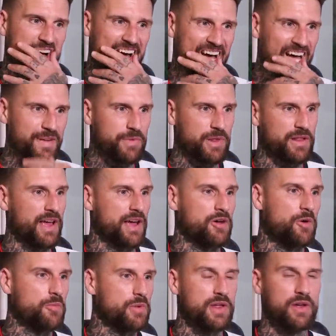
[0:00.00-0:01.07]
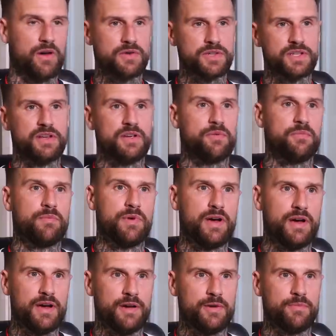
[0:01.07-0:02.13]
And they'll get complete honesty,
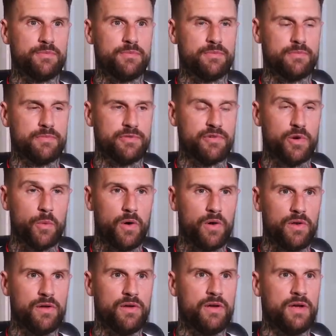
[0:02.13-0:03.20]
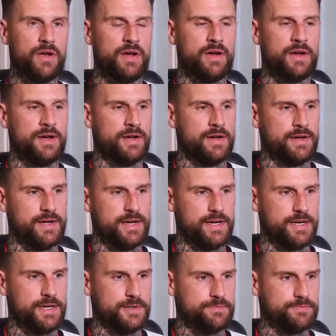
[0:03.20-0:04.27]
um, for one.
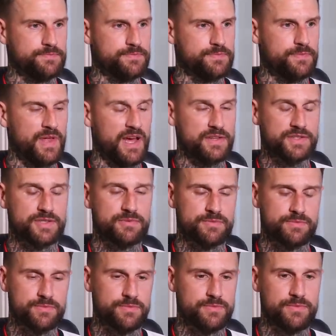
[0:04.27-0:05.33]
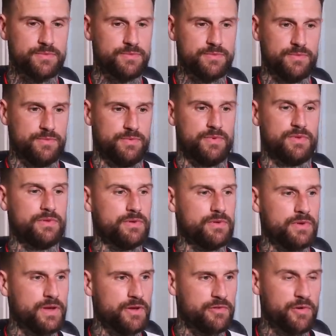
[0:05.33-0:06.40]
Um, that's
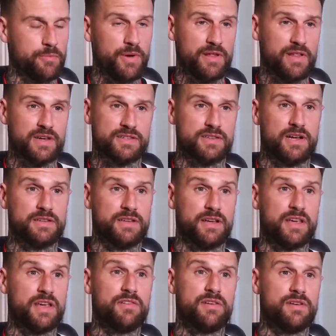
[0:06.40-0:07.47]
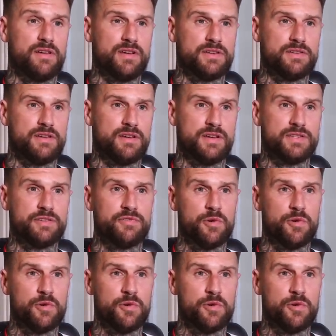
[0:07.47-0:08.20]
for me. That's a, a given as a, as a